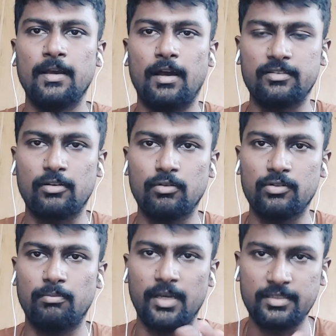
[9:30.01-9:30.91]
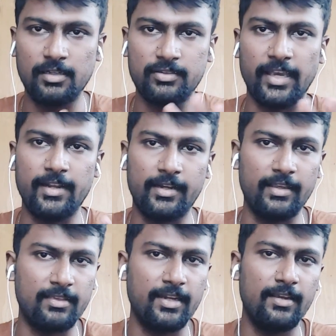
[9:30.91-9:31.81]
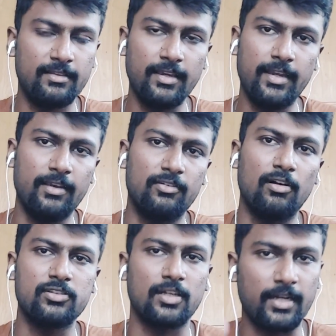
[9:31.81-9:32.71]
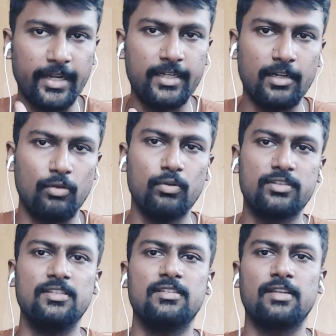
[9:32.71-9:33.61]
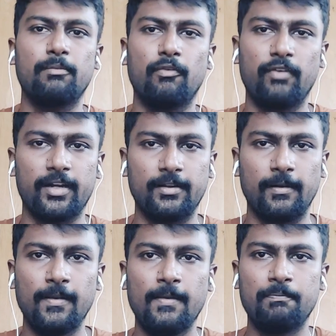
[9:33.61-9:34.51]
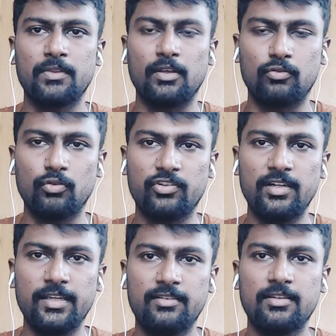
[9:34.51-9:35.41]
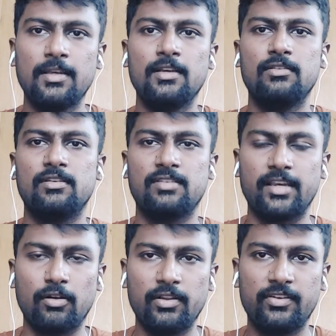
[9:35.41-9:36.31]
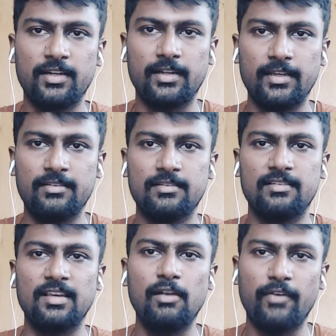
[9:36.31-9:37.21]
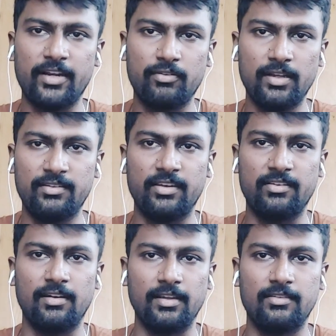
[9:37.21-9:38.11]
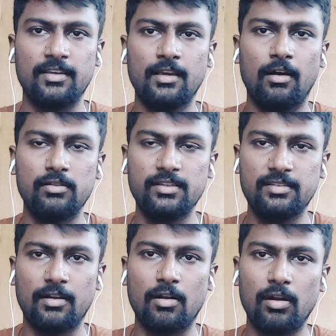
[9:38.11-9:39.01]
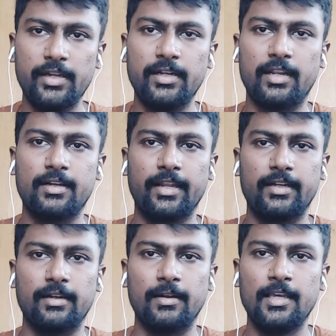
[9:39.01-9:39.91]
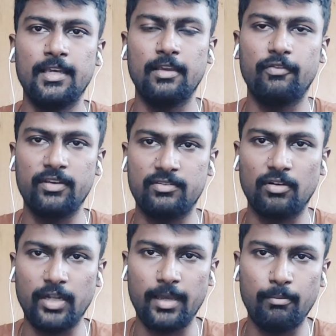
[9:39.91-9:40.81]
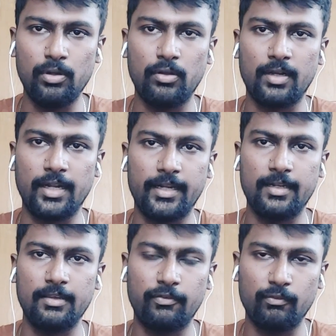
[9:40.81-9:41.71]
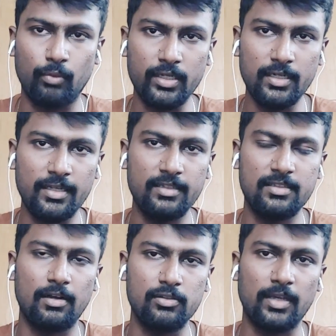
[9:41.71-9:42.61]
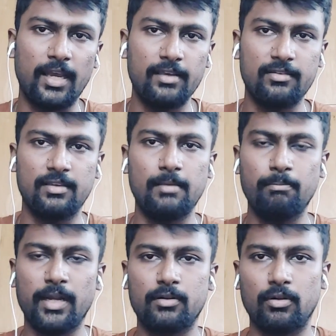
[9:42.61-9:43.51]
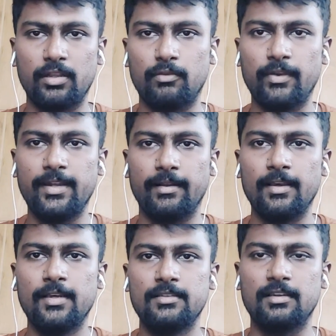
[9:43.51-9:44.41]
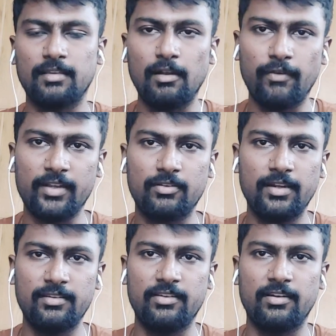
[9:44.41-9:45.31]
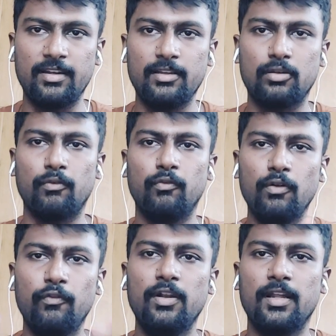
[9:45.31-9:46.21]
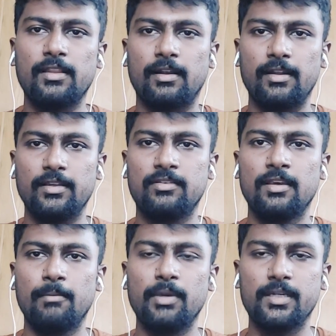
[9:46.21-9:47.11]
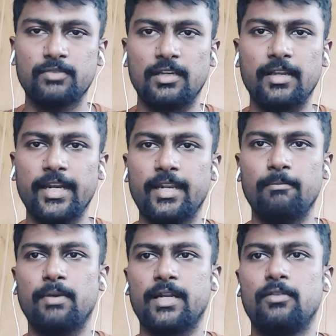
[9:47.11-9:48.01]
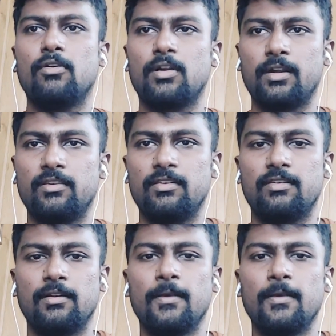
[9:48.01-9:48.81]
Masclows Heirachy theory is also connected towards these type of factors. The social needs, the psychological needs, the self-actualization needs. These are all interconnected. If he is not able to connect, if one is also has impact on his failure, the self-actualization needs to fulfill other needs becomes a great impact in the organization.